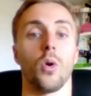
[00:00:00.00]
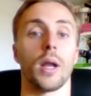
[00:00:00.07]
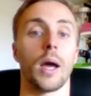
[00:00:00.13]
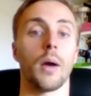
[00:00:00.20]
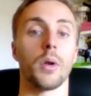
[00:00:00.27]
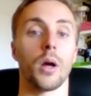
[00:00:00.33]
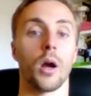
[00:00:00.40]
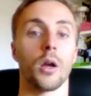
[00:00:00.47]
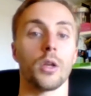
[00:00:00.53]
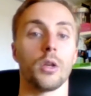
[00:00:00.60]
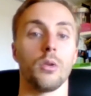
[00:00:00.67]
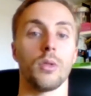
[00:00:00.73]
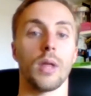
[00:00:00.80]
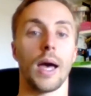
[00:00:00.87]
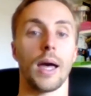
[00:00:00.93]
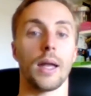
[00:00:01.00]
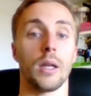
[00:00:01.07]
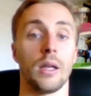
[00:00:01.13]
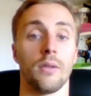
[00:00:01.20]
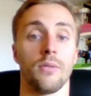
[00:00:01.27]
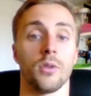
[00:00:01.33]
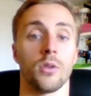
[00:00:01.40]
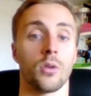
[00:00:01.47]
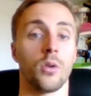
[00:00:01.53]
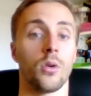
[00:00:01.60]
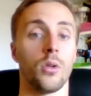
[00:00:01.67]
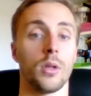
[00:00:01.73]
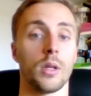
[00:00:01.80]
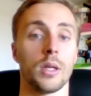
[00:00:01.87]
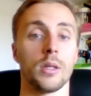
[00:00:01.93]
And I would argue that if your
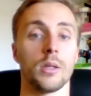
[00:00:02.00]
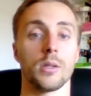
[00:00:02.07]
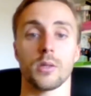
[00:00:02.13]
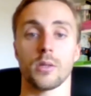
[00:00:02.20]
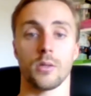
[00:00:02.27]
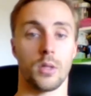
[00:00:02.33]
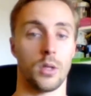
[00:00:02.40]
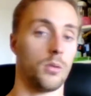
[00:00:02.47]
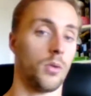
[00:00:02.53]
goal is,